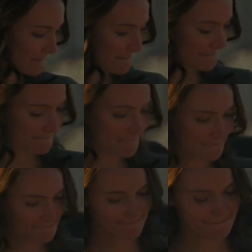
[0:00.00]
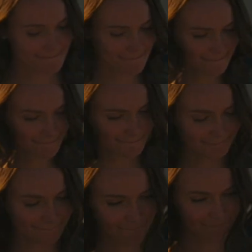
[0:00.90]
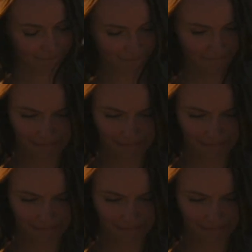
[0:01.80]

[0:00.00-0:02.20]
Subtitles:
don't you care about Corey, everybody's